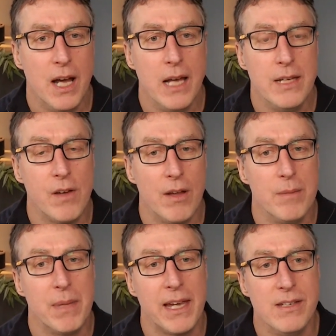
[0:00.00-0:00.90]
And you've got the
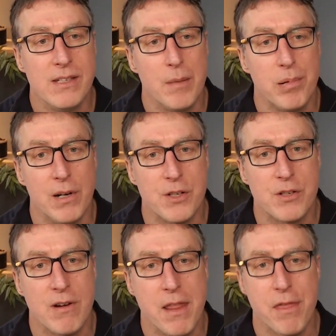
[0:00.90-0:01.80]
McKinsey approach,
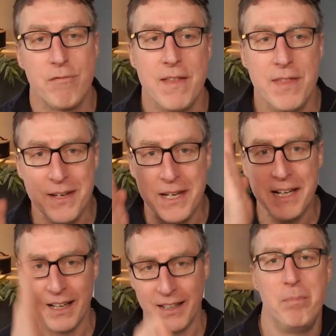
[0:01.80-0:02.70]
try and thread the
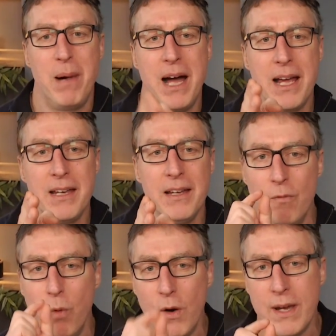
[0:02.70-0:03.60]
needle by
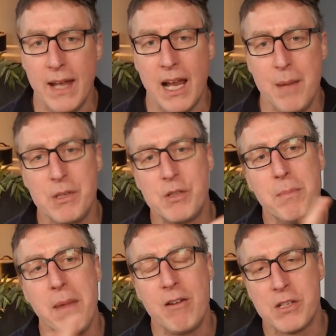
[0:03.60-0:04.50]
walking that line between
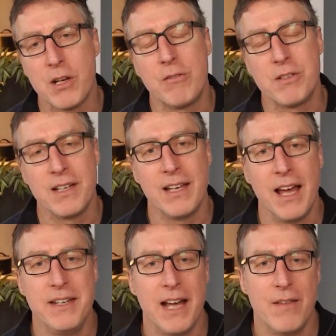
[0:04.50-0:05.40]
meritocracy
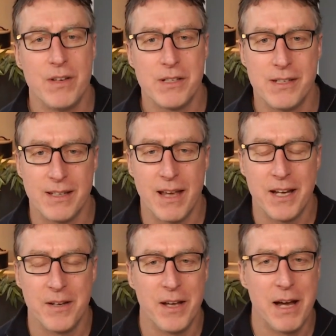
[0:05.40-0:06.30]
and diversity. I
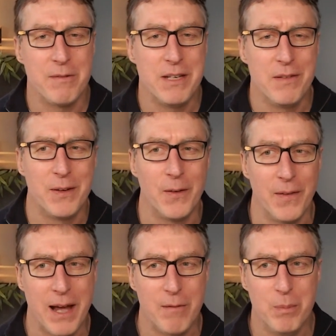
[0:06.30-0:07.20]
don't know how difficult
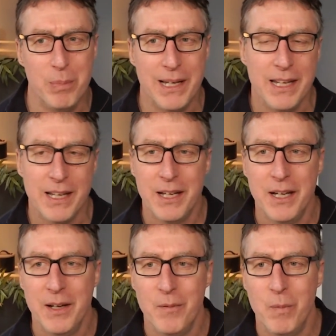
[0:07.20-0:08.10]
that would be.
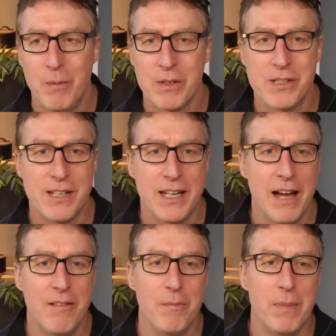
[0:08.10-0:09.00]
We will see
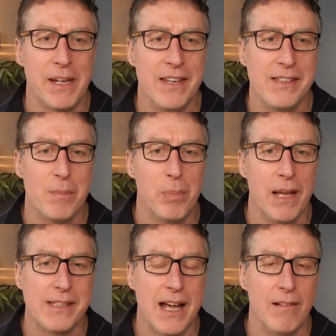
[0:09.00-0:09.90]
how McKinsey
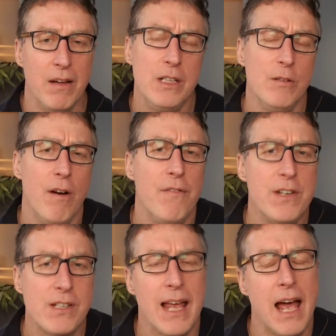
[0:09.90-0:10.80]
plays out. You
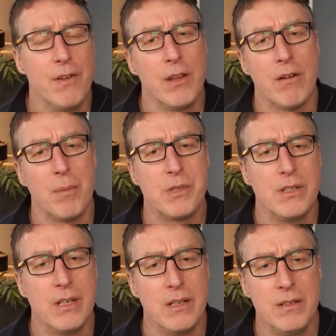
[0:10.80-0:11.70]
obviously have other
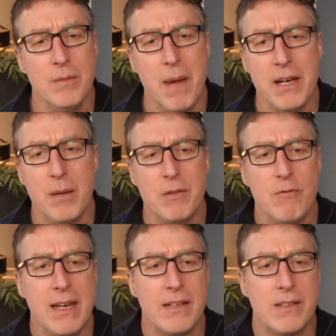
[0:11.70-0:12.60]
options. You might not be
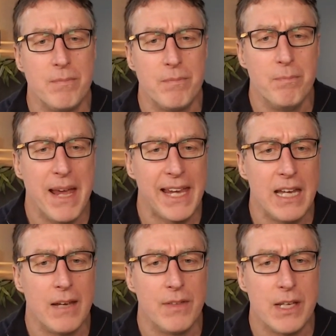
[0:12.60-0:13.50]
ready to make
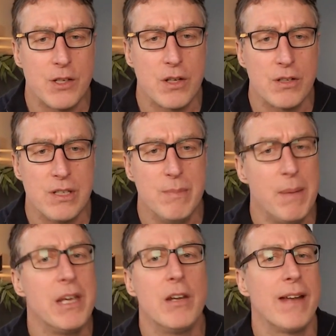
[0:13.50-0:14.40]
any of these choices.
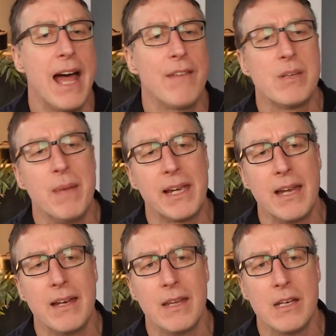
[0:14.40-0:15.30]
Maybe you don't have to make
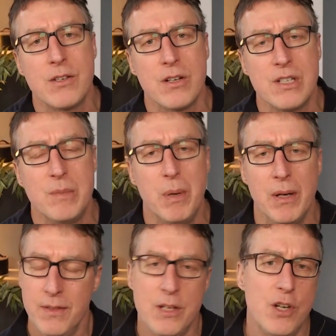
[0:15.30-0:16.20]
any of these choices,
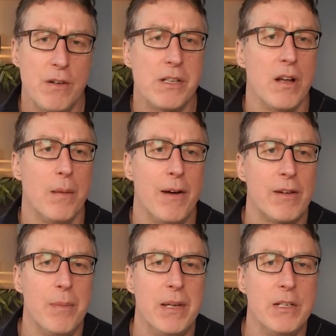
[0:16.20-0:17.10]
but this show is all about
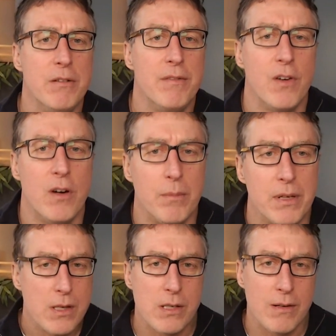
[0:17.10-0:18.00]
keeping you informed.
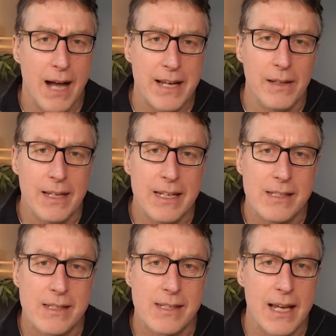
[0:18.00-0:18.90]
So I'd at
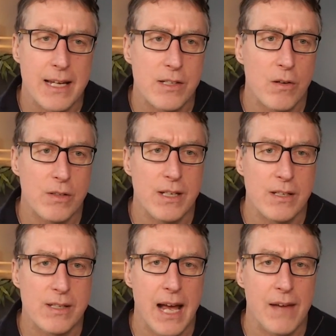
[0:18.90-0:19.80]
least say talk to your
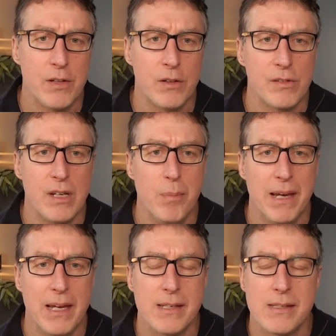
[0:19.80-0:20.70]
staff, talk to your
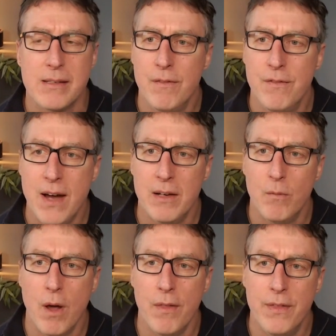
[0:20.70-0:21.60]
peers, find out
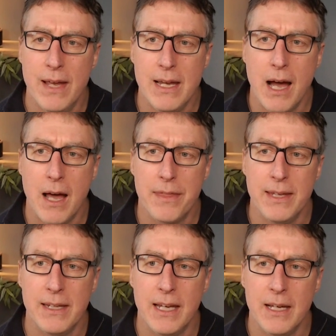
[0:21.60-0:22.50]
what they are
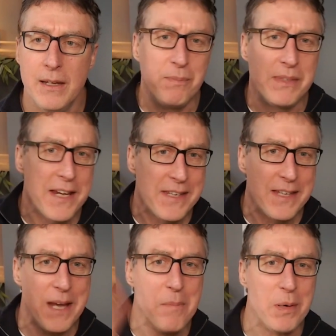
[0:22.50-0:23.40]
thinking, test the
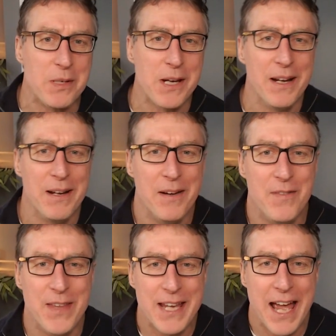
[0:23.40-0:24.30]
temperature of
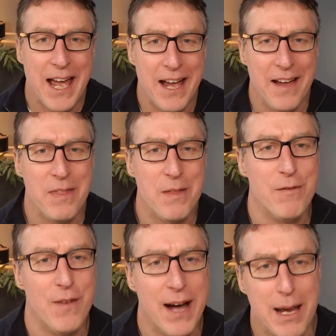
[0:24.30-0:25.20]
the air, the
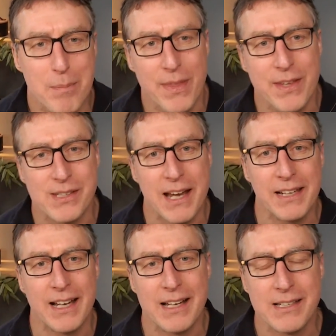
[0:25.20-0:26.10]
vibe, the
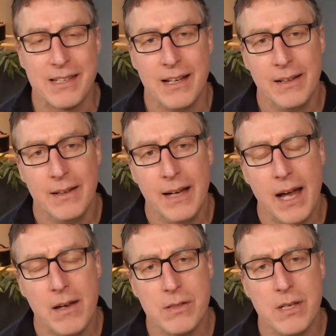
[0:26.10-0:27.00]
zeitgeist.
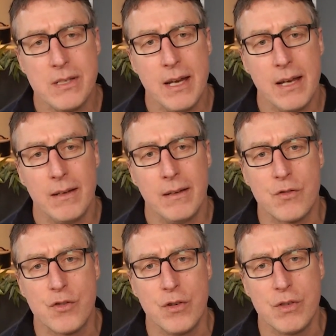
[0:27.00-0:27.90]
I'd also stay
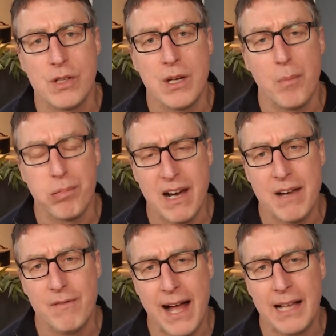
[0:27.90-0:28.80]
true to your
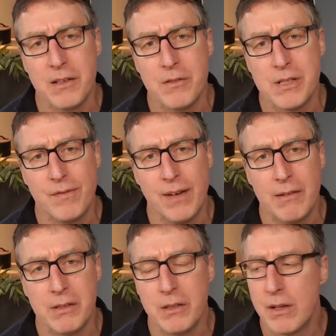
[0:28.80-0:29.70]
brand values if I
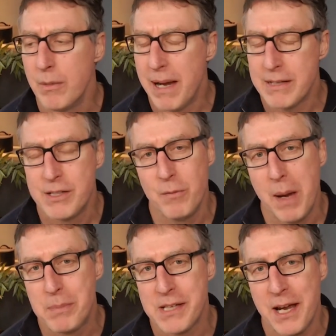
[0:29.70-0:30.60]
were you. Go back to your
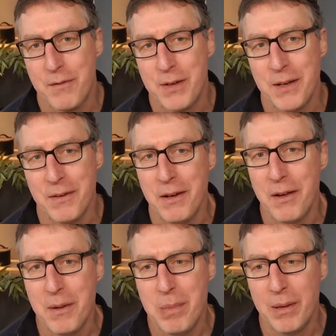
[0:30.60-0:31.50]
website if you don't
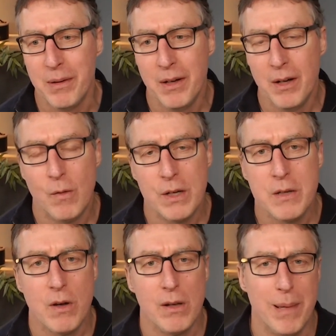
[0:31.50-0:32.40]
know them, but What are
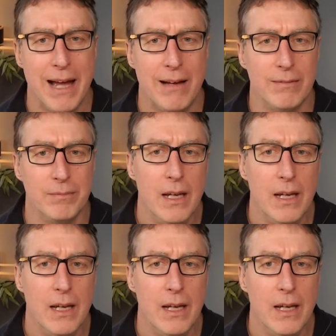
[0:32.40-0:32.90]
you all about?